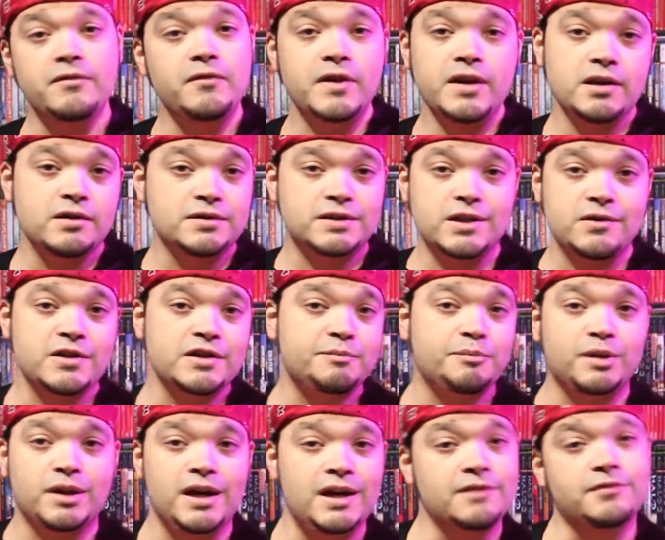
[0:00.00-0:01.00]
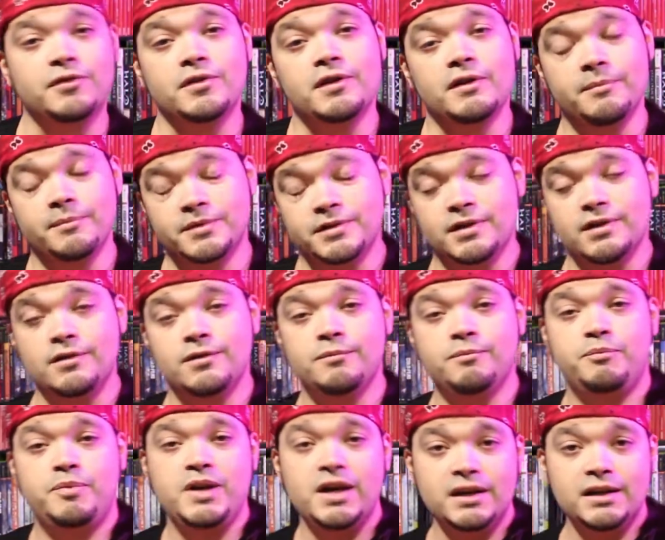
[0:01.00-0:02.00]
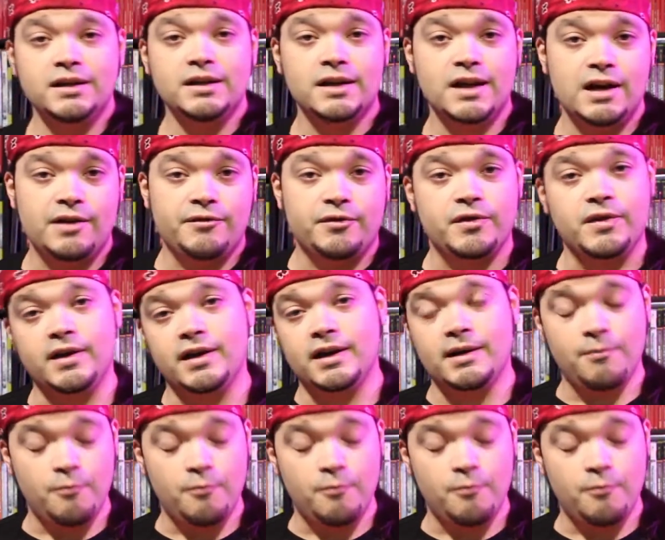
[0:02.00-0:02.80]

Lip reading: a video series planned for them, so be on the lookout for that.